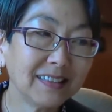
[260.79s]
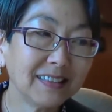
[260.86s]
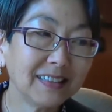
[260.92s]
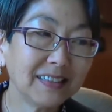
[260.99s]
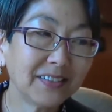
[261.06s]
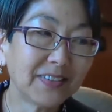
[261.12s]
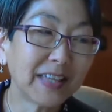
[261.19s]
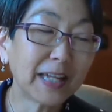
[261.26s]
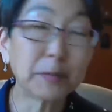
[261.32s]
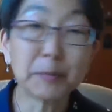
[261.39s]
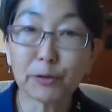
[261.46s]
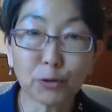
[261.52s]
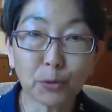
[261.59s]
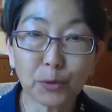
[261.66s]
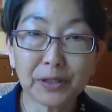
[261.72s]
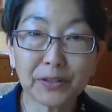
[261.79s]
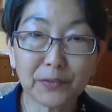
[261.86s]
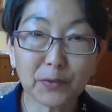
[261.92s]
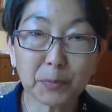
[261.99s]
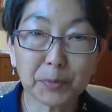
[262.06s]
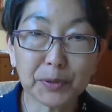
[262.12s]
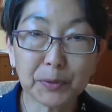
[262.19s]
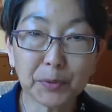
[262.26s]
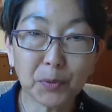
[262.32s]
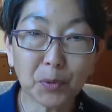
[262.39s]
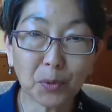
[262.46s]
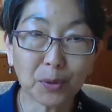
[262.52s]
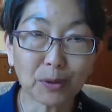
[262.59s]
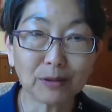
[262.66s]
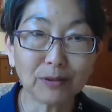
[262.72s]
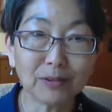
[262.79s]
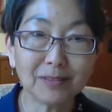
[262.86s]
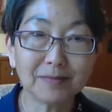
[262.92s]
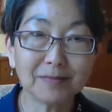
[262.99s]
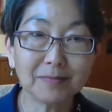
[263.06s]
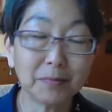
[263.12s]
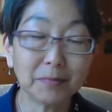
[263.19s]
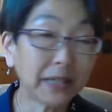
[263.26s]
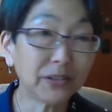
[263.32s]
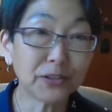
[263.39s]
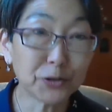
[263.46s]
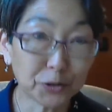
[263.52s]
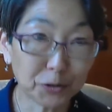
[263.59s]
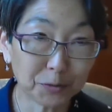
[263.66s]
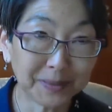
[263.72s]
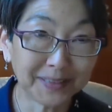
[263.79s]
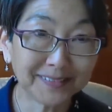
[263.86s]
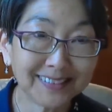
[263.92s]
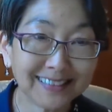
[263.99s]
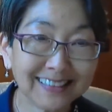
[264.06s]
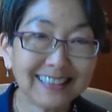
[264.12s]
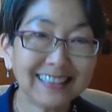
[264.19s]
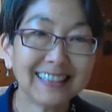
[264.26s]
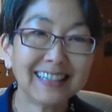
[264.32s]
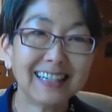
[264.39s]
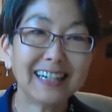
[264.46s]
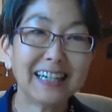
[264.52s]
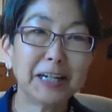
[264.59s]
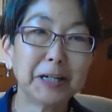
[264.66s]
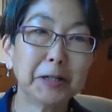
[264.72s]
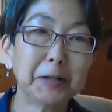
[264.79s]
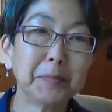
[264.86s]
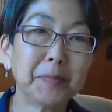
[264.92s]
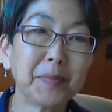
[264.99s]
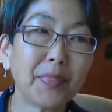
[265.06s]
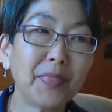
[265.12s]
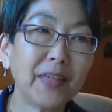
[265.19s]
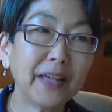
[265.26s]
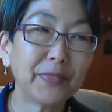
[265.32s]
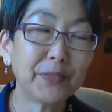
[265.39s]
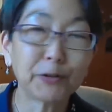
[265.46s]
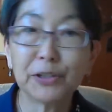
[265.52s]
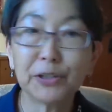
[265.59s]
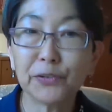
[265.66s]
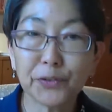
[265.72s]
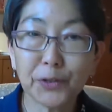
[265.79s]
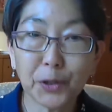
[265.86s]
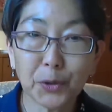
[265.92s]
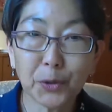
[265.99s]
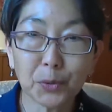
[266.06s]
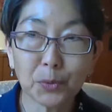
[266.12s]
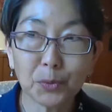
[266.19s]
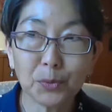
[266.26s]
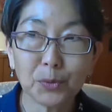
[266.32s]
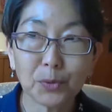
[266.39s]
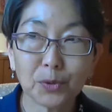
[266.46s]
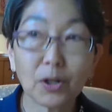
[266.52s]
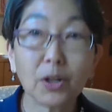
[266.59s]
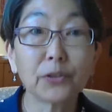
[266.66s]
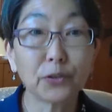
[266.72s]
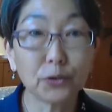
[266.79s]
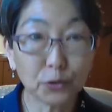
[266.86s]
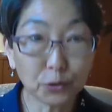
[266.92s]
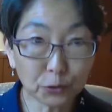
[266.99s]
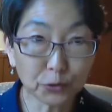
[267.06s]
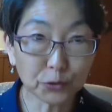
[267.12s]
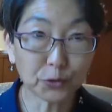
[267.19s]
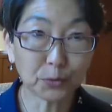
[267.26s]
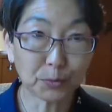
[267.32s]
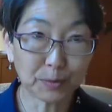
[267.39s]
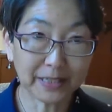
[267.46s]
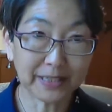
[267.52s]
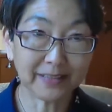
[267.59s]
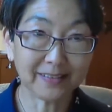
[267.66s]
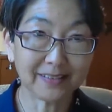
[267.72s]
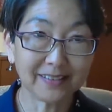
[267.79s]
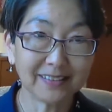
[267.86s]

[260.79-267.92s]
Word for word: is that a majority of the Supreme Court might determine um, that there is no constitutional right